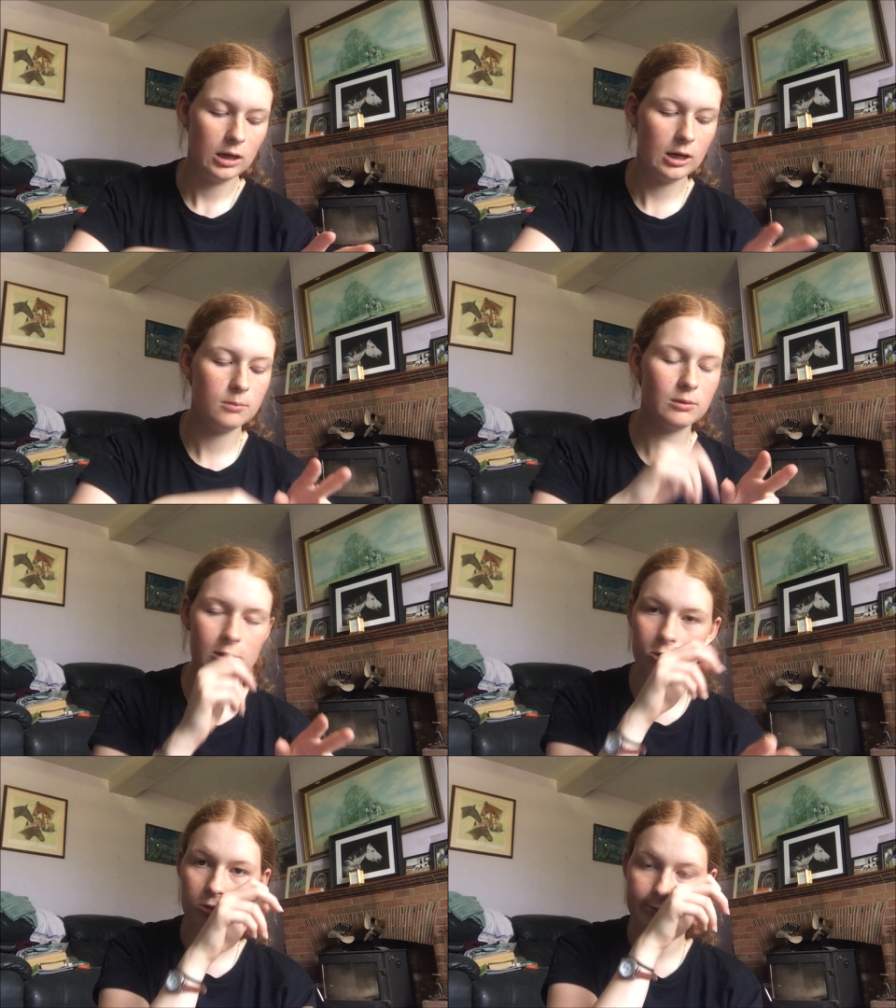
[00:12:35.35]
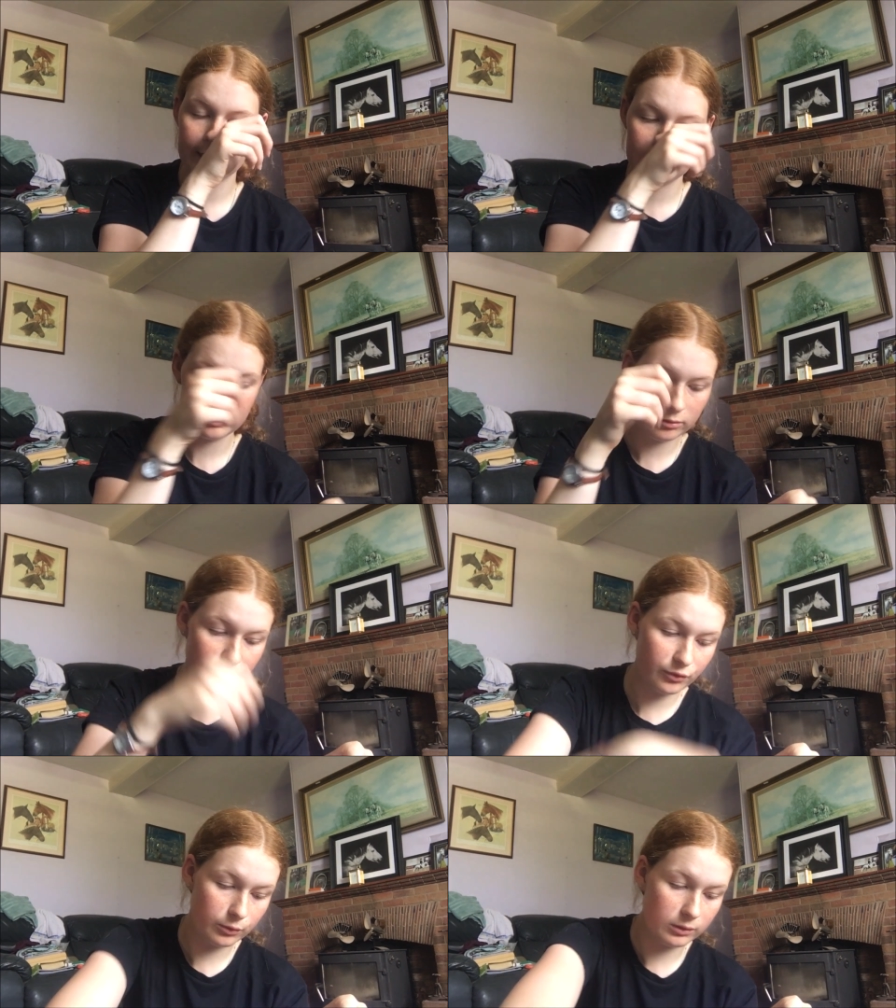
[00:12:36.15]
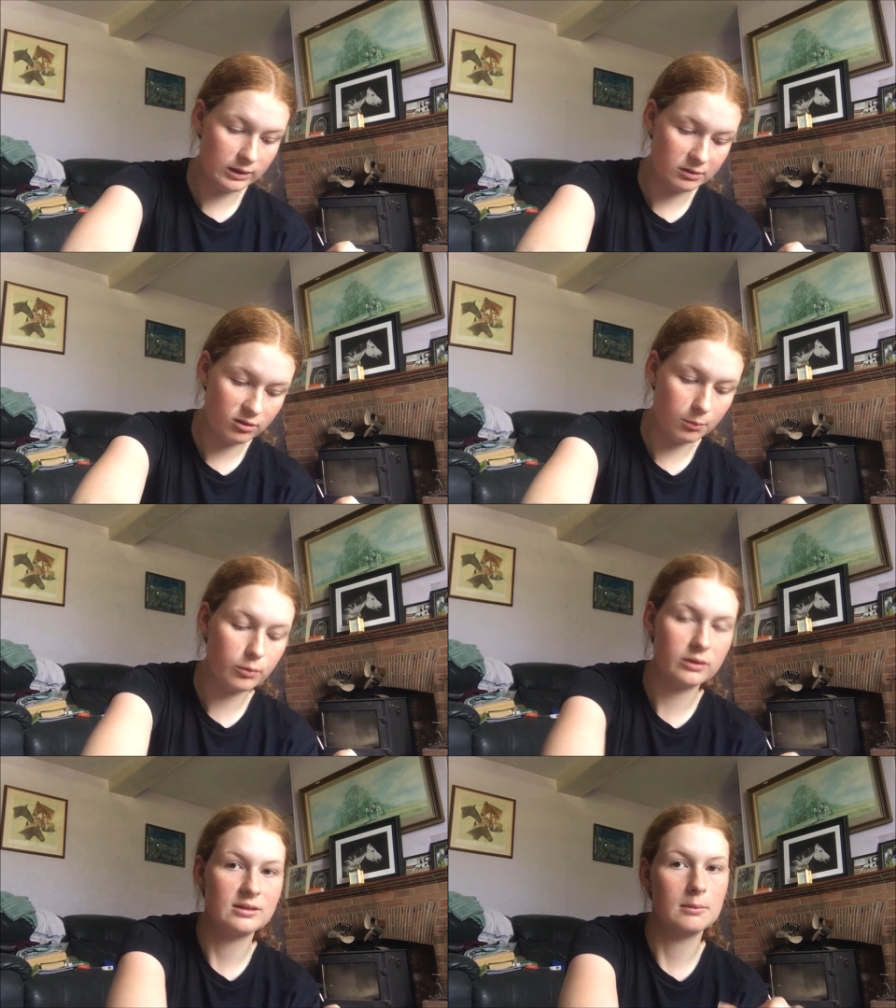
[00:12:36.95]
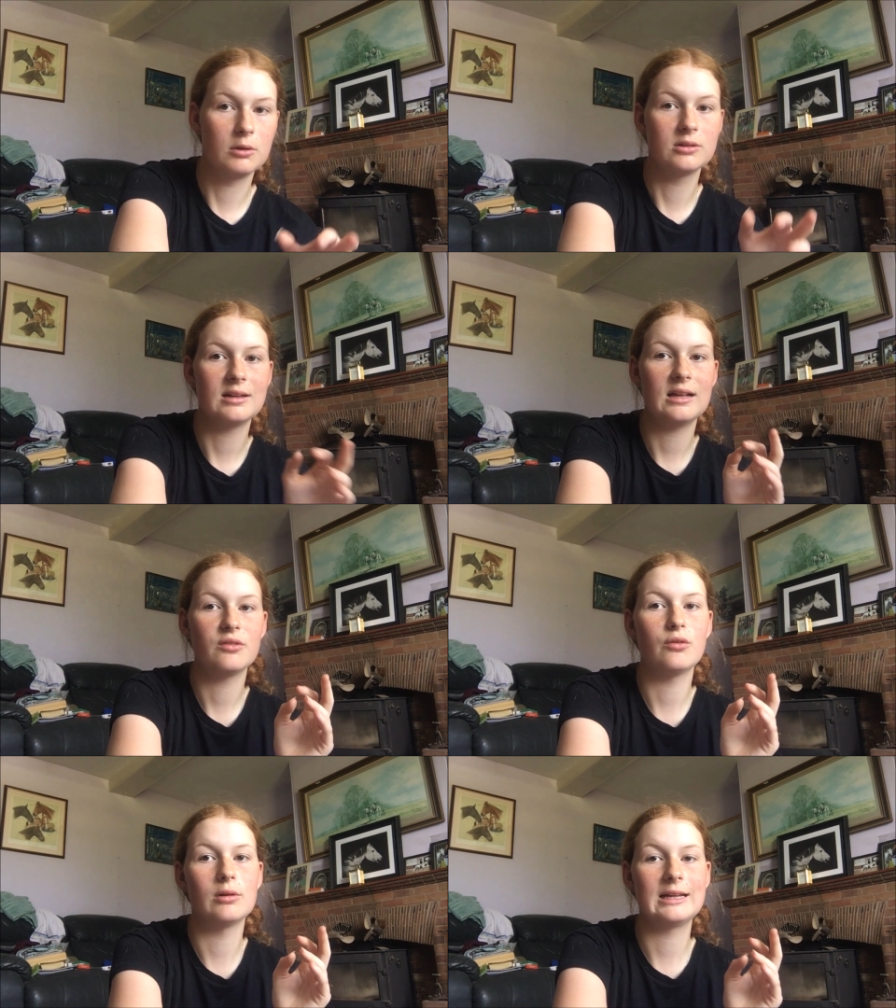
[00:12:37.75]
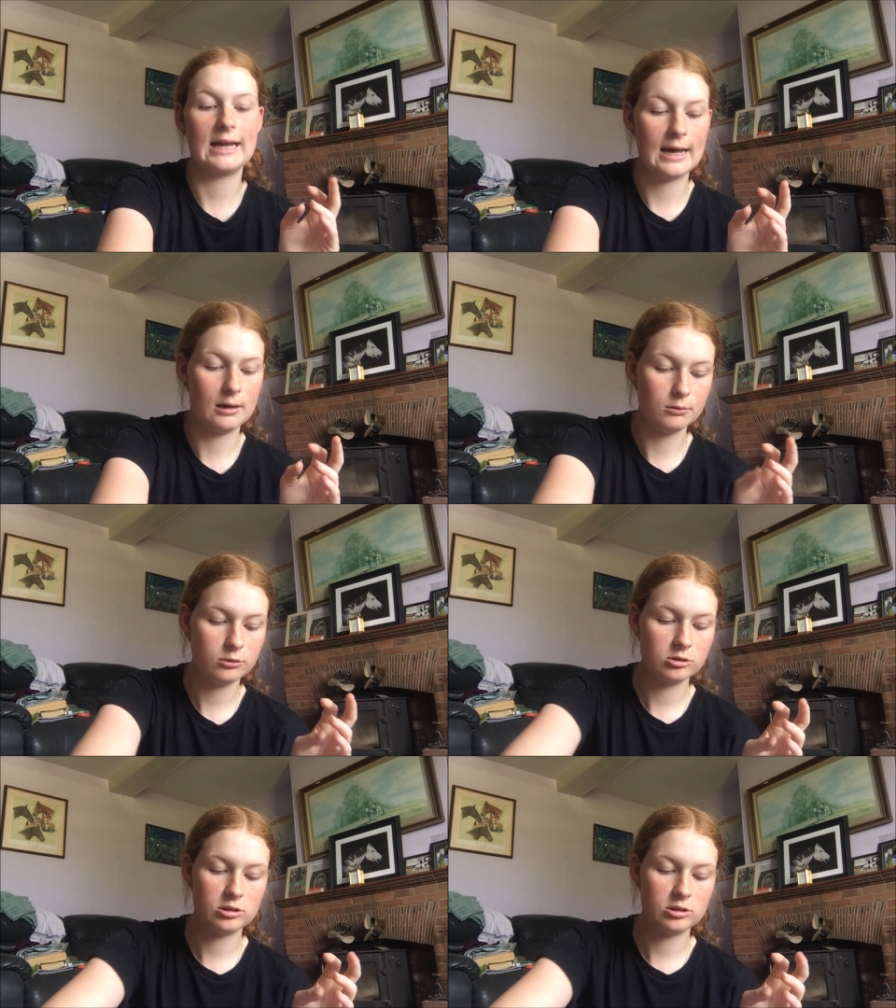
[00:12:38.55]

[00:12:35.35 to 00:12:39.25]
Um, they're just really useful and they stop all the diamantes falling out.